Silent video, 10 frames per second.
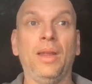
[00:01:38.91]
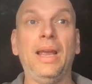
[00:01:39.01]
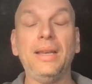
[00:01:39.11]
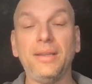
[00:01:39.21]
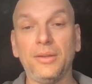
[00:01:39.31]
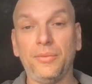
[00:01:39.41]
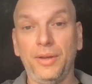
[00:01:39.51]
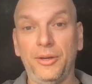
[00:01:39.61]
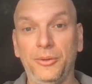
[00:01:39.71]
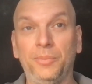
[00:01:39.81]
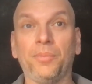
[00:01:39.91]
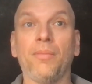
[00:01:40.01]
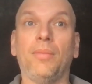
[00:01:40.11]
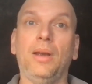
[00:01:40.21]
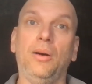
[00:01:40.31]
In this video,
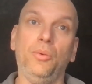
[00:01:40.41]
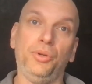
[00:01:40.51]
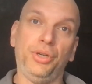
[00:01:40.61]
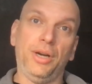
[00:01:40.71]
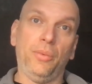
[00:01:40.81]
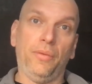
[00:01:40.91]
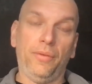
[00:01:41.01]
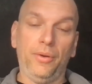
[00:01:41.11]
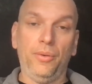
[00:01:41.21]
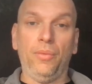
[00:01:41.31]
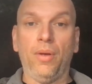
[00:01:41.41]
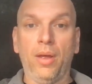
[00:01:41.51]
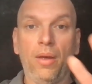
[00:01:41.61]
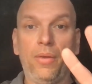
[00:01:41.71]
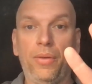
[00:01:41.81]
I will share with you
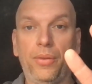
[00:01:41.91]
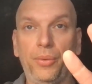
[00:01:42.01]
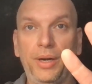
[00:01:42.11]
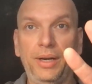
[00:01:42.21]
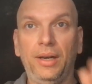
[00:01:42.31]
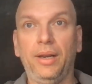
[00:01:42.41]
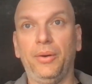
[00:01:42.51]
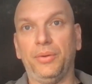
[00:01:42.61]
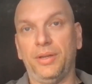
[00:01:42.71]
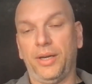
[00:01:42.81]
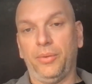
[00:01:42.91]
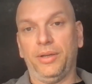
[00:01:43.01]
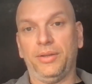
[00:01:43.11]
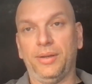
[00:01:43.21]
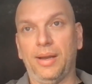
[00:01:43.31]
3 little
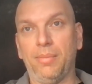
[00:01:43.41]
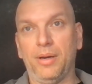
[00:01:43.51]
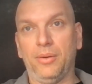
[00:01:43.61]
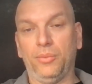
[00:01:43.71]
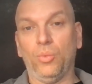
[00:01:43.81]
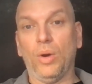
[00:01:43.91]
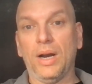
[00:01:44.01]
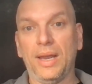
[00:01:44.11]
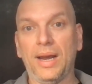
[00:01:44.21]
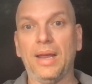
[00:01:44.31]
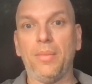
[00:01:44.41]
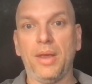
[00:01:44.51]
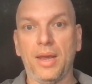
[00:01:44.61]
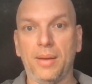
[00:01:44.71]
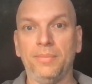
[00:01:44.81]
secrets about why
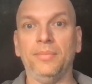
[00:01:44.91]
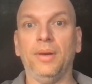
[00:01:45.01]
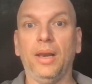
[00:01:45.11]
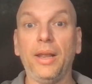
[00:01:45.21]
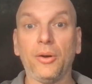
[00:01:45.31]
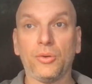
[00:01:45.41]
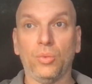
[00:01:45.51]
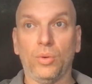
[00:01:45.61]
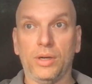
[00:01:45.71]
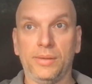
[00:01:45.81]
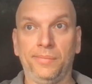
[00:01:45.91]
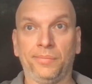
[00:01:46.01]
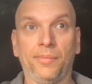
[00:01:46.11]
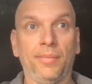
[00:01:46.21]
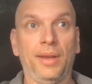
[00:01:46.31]
IBM LinuxONE
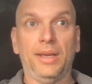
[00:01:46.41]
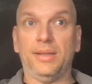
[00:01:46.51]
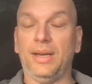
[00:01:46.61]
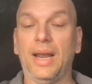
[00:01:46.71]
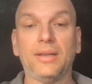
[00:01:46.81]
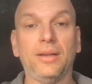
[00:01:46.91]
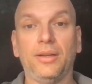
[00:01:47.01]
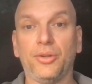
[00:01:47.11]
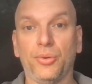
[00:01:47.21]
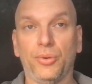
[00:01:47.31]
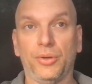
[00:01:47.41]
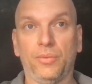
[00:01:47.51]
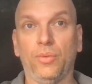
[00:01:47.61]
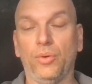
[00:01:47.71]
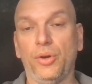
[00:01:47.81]
is an excellent choice
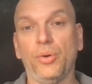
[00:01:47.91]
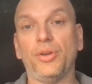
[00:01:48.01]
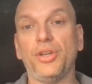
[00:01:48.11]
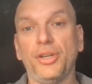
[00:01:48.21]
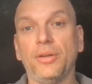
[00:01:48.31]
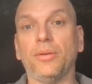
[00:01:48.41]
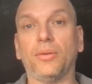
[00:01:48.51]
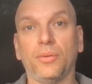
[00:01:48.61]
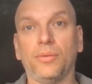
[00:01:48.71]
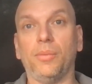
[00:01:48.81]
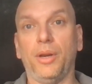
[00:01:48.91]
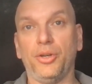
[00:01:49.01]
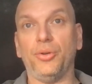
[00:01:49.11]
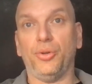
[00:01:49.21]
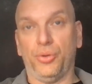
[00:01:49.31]
for your digital
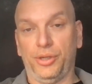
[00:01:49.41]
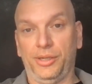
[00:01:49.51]
transformation journey.